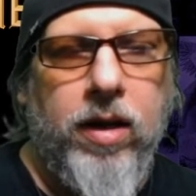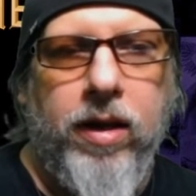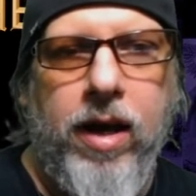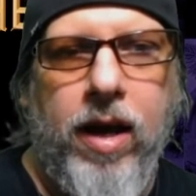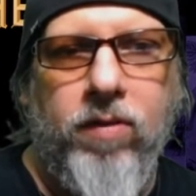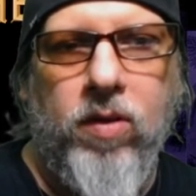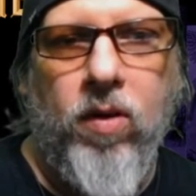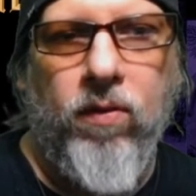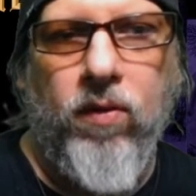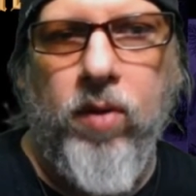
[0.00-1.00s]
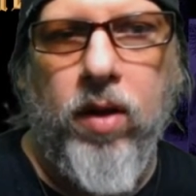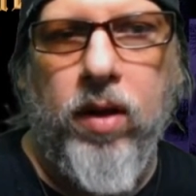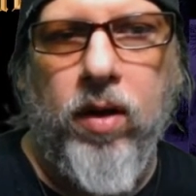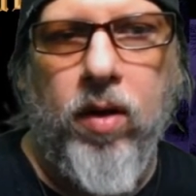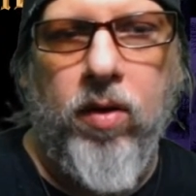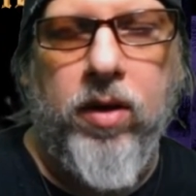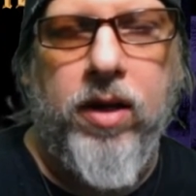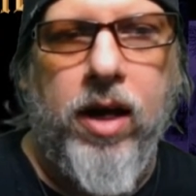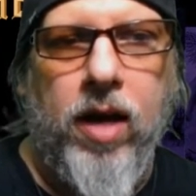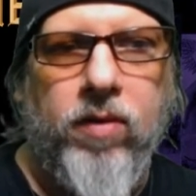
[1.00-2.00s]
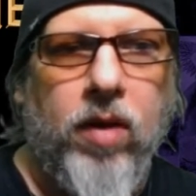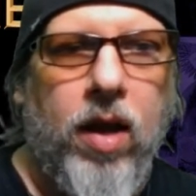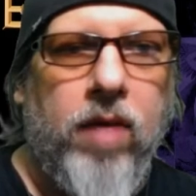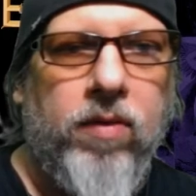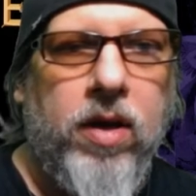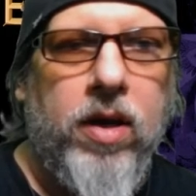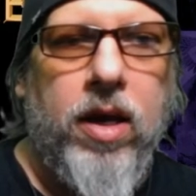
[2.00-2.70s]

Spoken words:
They have no free will of their own in the afterlife,